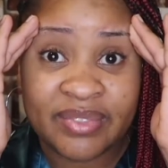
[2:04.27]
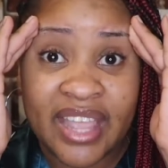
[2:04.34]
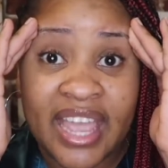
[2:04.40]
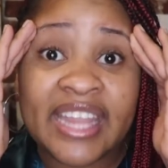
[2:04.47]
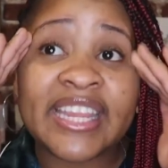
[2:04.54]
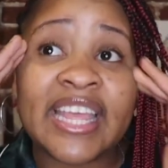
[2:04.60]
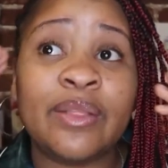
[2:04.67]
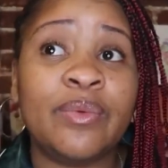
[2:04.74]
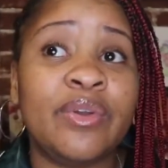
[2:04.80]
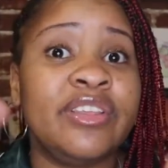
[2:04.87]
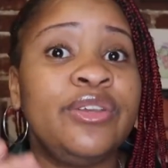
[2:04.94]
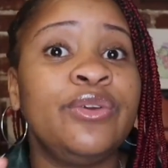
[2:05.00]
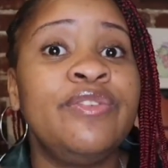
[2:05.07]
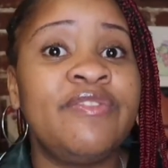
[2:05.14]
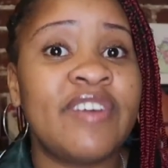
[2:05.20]
And then when
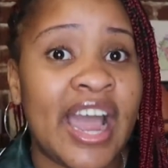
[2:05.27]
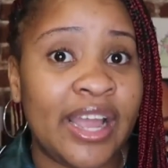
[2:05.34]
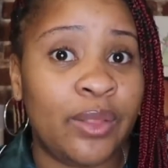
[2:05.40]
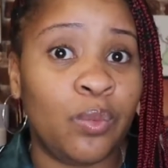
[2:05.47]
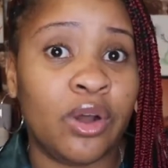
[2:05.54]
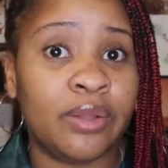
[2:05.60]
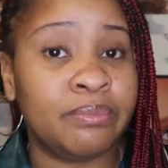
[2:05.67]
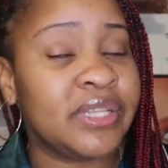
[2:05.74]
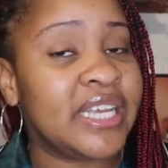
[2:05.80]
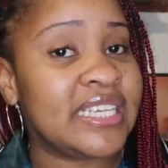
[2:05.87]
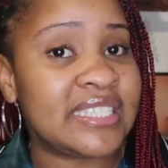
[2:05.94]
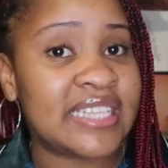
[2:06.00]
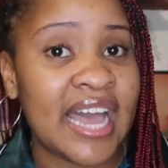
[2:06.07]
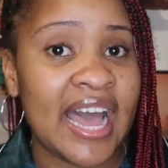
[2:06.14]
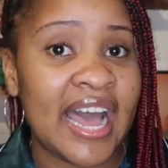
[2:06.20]
you find one place
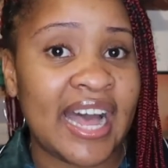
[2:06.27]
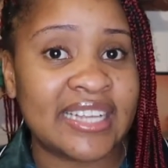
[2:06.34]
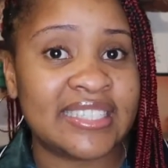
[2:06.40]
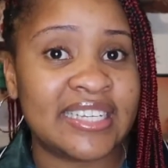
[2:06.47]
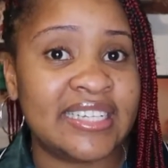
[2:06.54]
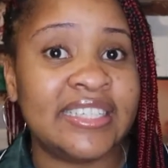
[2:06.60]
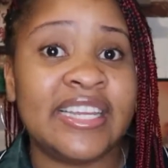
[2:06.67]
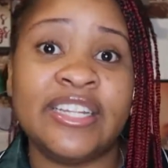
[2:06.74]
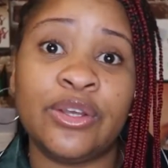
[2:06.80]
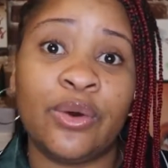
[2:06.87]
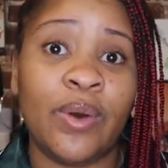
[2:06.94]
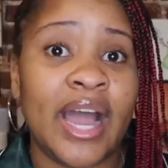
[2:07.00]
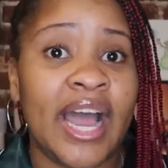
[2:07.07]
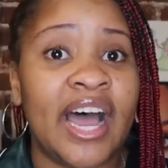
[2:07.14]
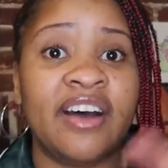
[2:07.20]
that has it, they
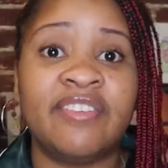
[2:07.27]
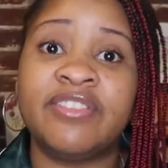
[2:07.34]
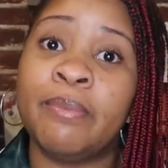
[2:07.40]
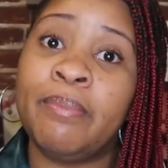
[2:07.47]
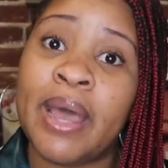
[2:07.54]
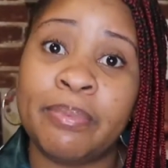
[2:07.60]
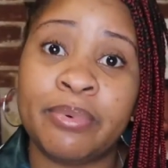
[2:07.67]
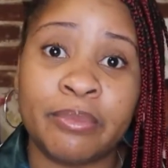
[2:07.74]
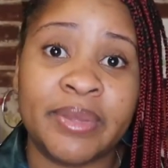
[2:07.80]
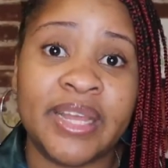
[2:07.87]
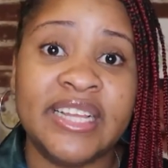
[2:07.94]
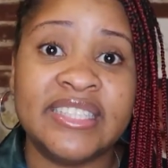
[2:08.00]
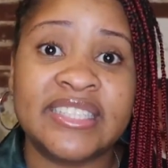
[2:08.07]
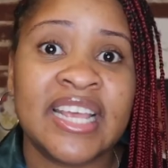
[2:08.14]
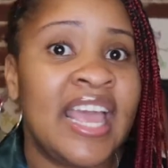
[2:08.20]
don't have the
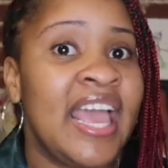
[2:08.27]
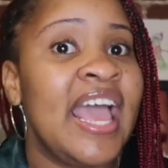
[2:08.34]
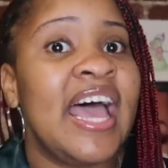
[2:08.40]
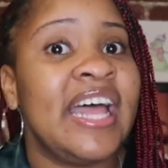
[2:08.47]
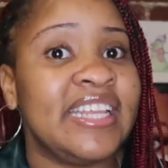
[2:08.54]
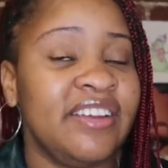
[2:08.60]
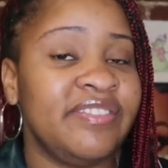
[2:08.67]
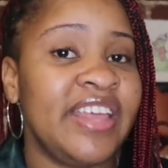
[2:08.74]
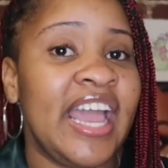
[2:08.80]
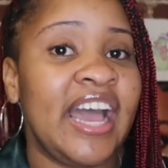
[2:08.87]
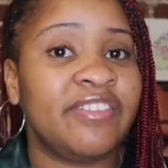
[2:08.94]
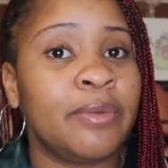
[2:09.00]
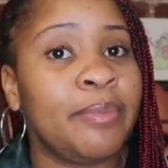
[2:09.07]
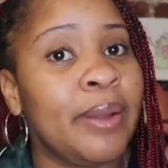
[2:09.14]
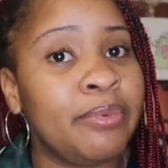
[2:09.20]
peppermint. And then if they
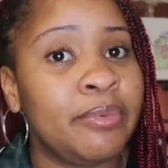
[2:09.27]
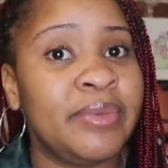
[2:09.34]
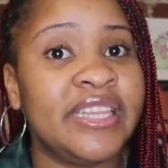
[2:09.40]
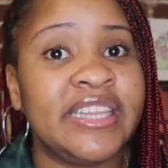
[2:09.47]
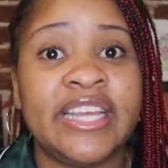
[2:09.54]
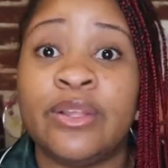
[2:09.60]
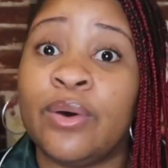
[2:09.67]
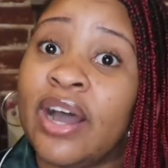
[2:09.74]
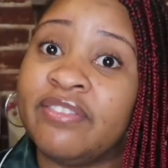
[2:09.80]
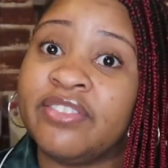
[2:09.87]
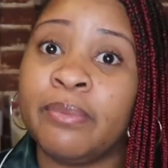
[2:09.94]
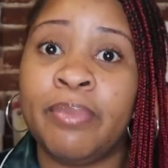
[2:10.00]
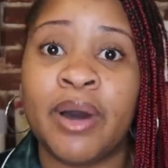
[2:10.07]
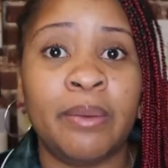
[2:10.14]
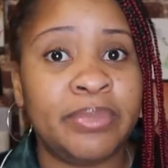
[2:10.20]
have the peppermint, they don't have
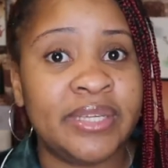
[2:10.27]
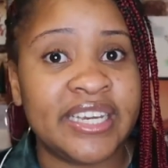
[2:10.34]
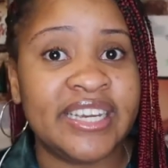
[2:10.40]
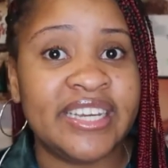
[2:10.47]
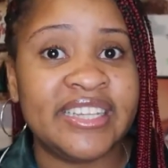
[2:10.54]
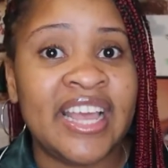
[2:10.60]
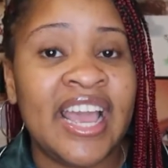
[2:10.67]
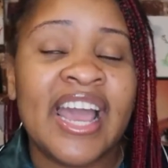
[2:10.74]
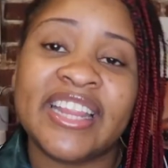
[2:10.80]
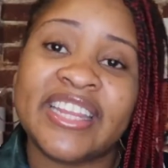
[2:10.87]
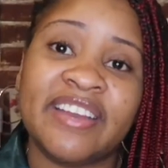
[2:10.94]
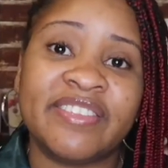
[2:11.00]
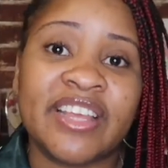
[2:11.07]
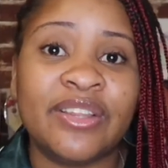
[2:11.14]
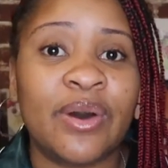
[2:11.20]
the pumpkin. And
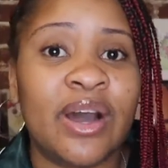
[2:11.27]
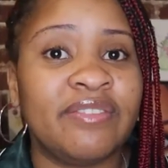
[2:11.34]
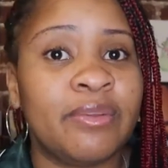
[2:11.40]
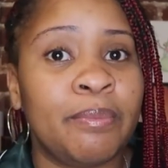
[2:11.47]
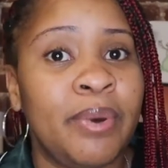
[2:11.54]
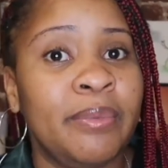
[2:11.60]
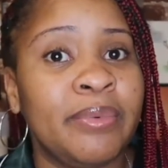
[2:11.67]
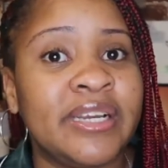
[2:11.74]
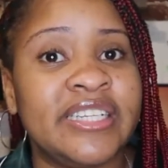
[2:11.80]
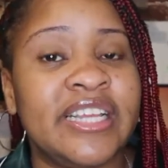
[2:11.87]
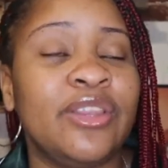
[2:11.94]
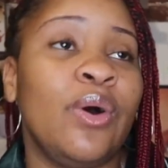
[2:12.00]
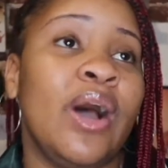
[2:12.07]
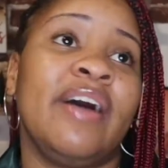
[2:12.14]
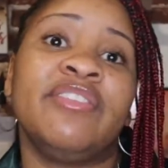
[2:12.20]
then if they don't have the pumpkin, they
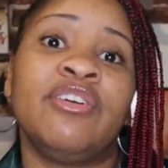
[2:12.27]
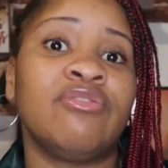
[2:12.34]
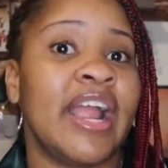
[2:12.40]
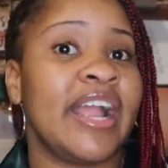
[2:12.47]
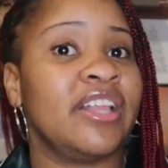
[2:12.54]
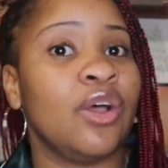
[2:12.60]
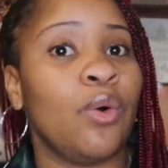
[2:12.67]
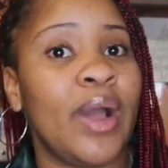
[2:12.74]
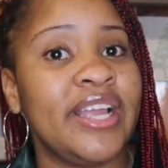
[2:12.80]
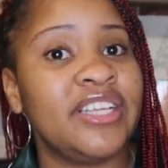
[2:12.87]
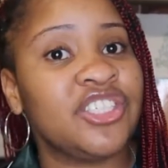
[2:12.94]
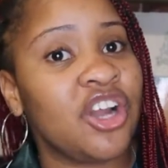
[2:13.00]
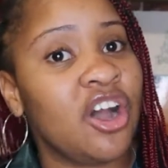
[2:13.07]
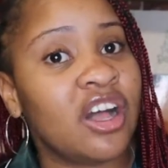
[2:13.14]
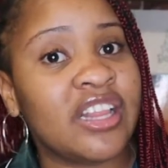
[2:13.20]
don't have the regular white
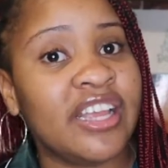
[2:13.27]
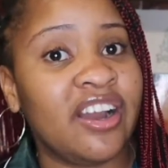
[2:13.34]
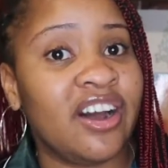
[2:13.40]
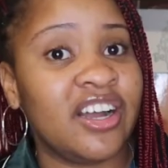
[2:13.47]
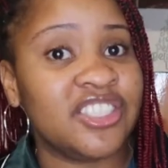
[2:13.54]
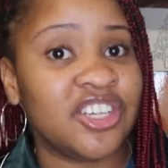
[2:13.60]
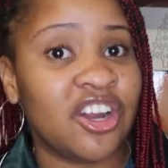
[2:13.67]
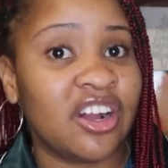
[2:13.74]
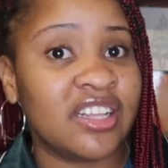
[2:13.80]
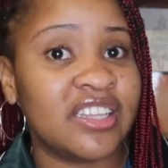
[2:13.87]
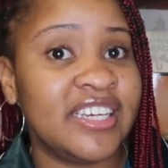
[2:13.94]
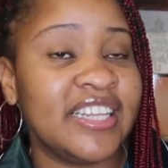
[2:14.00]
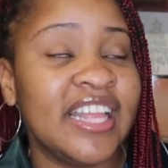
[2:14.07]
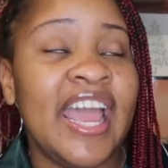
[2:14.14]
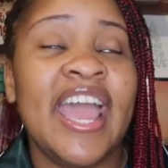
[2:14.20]
chocolate hot
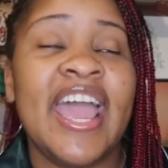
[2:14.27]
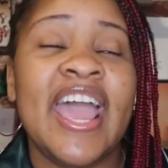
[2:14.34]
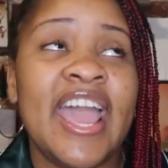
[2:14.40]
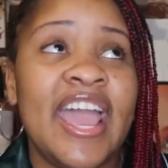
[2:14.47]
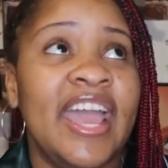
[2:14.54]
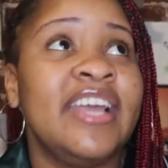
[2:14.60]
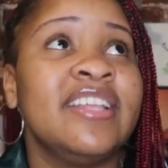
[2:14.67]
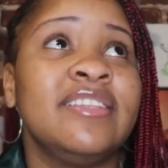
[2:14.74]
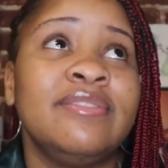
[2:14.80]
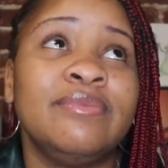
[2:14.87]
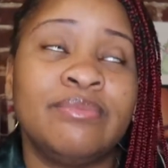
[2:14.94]
chocolate. It...